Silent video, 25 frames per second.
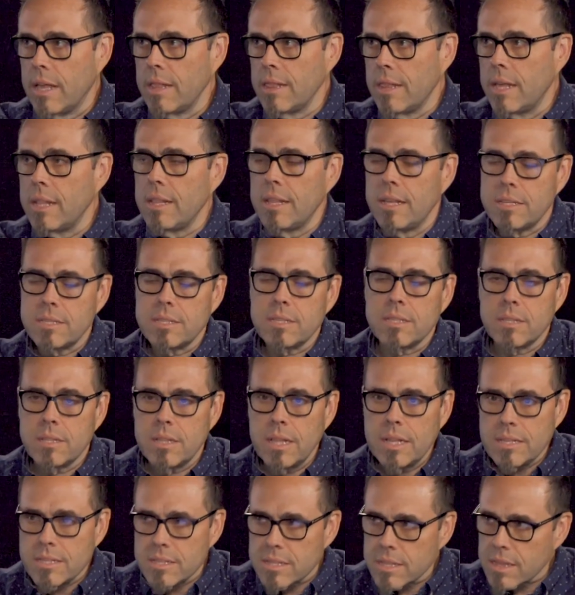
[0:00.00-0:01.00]

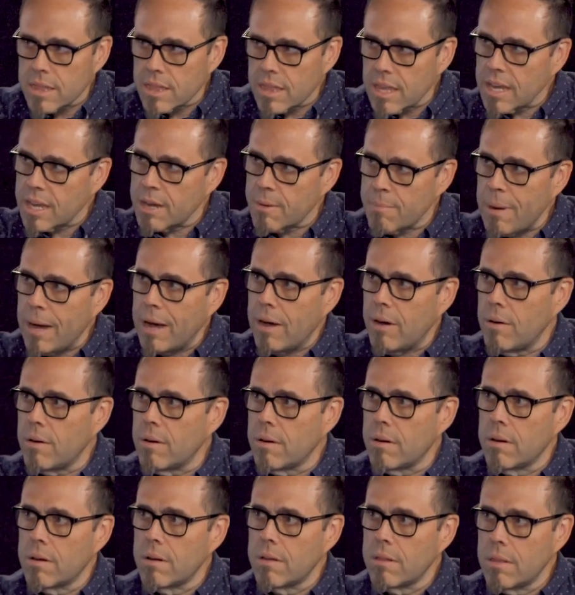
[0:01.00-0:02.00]
Let's think about
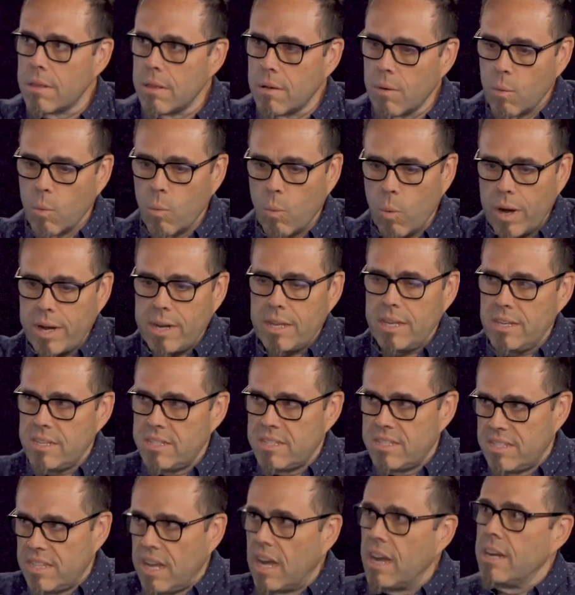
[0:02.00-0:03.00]
what
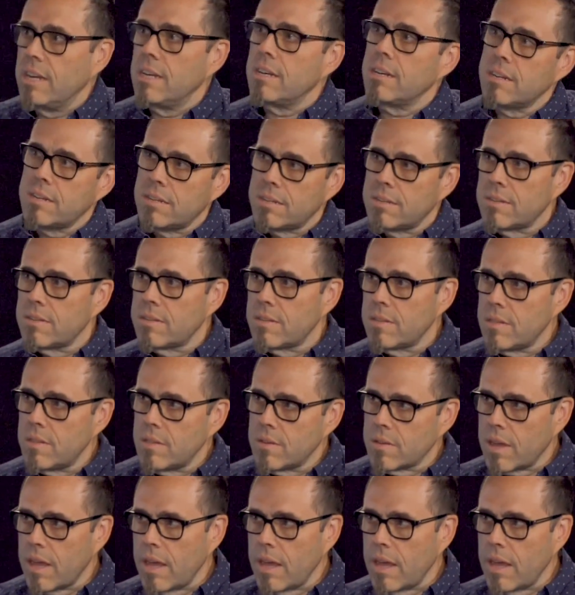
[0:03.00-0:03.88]
he's done, okay.